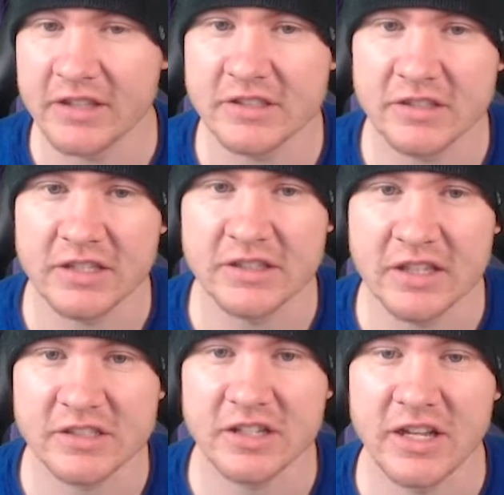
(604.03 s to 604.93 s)
That's that,
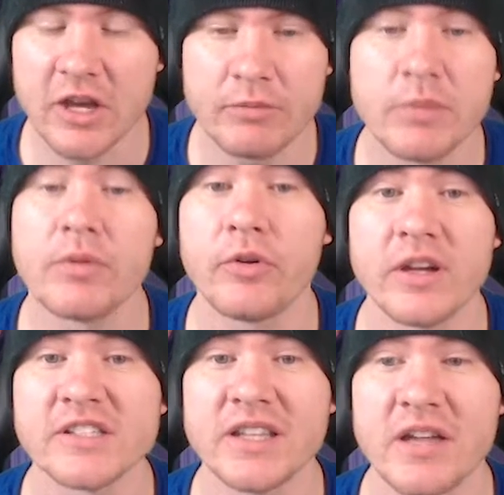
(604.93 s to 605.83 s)
that's gonna help you
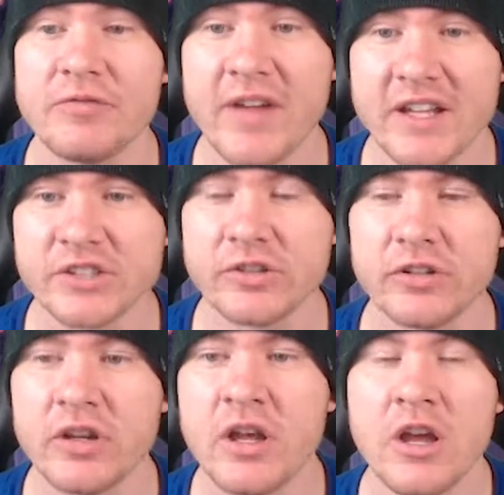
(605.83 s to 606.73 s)
progress a lot
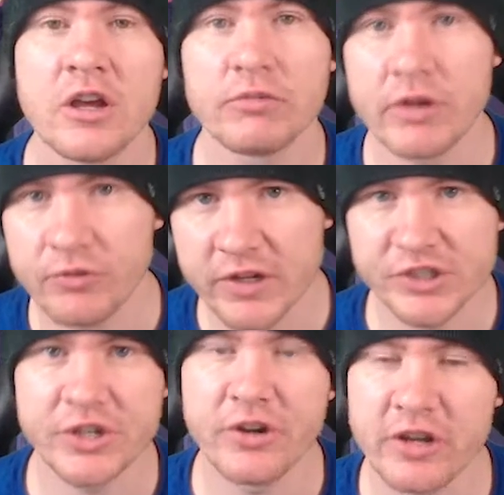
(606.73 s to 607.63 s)
faster,
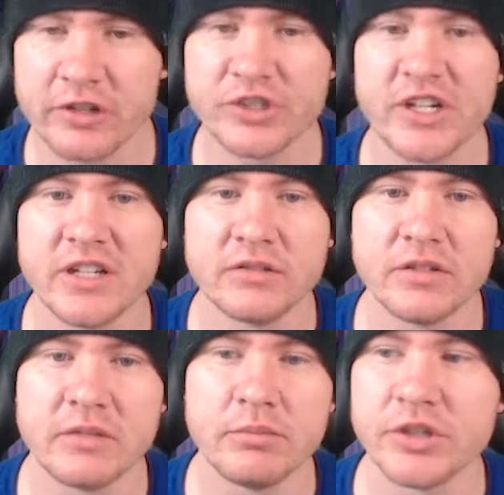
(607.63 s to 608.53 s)
refreshing your energy and,
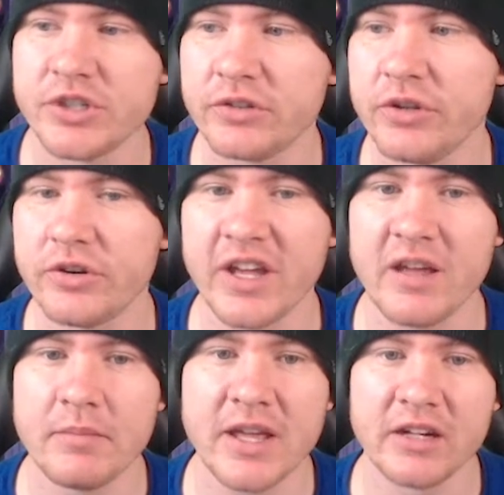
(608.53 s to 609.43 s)
and pushing through your
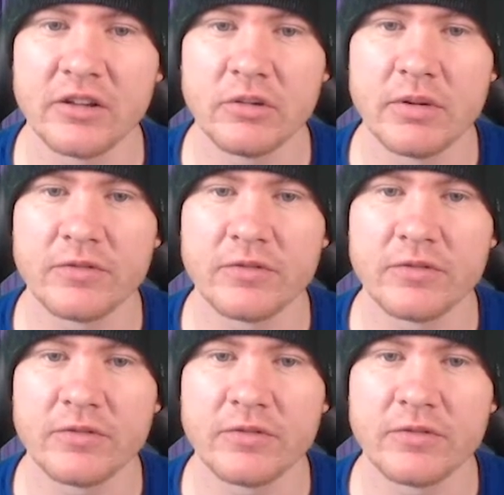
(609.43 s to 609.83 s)
campaign a little bit